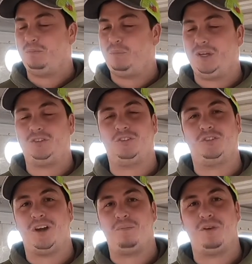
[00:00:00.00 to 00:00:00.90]
Pigs is
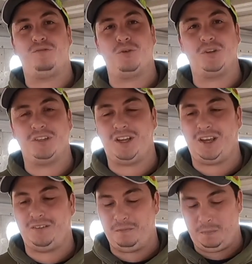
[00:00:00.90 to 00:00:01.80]
not my
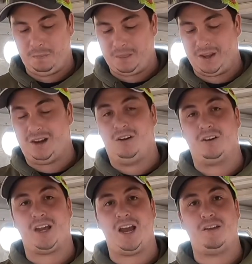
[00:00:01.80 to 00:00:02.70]
forte. I haul
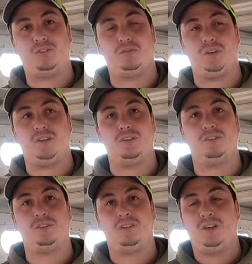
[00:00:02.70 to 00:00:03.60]
calves,
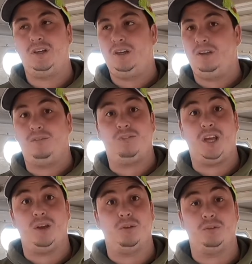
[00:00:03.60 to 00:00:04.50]
feeders, and
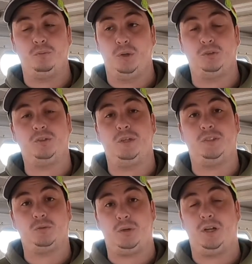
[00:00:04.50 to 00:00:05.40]
day olds mostly.
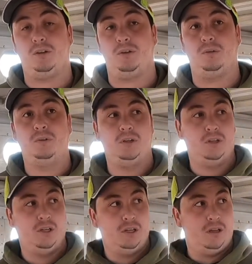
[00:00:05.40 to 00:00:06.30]
It's what I do.
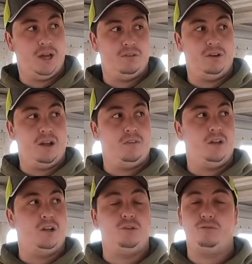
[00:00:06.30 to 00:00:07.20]
Every now and then
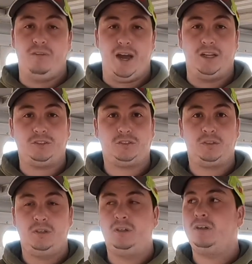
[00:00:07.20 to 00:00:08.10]
I do fats.
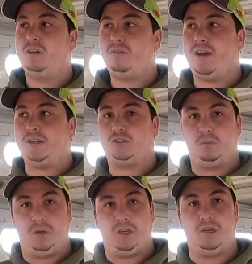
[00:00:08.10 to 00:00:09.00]
Fats are
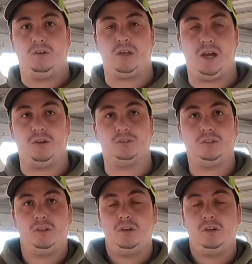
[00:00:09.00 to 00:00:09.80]
big kill cows.